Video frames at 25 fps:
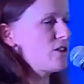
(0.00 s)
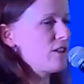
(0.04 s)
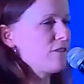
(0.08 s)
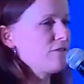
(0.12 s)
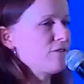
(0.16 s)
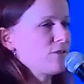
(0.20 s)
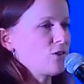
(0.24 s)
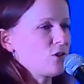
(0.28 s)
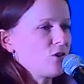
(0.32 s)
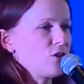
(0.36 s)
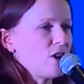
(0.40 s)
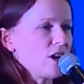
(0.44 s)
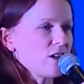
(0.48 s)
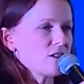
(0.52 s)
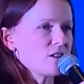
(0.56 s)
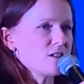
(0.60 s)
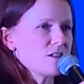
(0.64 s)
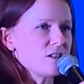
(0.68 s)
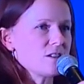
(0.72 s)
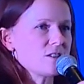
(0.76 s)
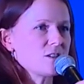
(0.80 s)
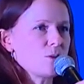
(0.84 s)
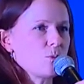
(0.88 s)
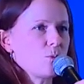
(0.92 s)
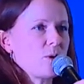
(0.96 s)
for us
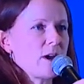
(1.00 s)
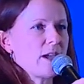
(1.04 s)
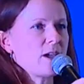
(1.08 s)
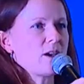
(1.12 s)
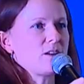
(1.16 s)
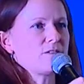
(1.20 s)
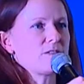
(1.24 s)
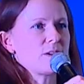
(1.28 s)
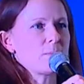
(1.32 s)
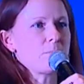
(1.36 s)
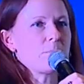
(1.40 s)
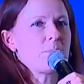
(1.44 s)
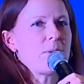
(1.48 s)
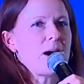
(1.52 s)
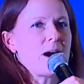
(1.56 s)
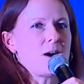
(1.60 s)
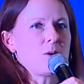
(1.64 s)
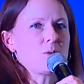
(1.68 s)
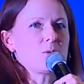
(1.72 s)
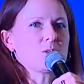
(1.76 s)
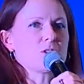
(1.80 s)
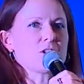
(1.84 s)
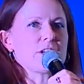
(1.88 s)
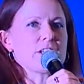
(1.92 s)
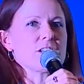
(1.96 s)
is a way of
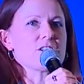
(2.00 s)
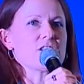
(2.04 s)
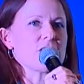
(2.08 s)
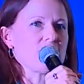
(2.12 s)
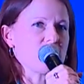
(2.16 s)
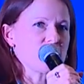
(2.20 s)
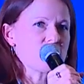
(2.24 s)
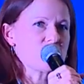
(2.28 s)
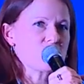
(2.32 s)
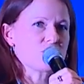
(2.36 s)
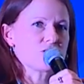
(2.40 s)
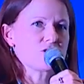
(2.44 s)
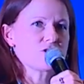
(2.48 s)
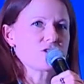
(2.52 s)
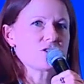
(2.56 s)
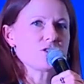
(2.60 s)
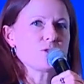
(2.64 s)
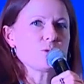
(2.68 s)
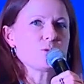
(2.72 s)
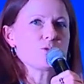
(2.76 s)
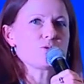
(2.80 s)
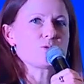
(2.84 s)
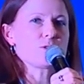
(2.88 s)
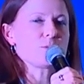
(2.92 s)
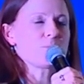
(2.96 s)
empowering teachers,
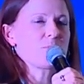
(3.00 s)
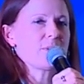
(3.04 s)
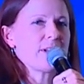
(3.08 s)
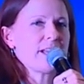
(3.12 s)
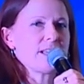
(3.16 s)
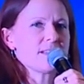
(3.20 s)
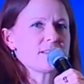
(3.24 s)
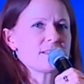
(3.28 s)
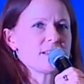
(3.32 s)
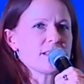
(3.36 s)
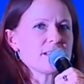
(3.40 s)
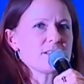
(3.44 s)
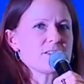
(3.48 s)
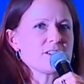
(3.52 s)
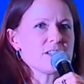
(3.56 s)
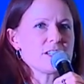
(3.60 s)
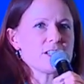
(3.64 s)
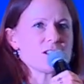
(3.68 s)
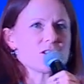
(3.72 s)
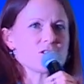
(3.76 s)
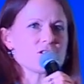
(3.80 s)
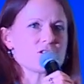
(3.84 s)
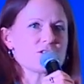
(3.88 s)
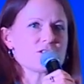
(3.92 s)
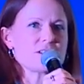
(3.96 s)
not replacing
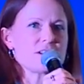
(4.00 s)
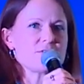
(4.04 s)
teachers.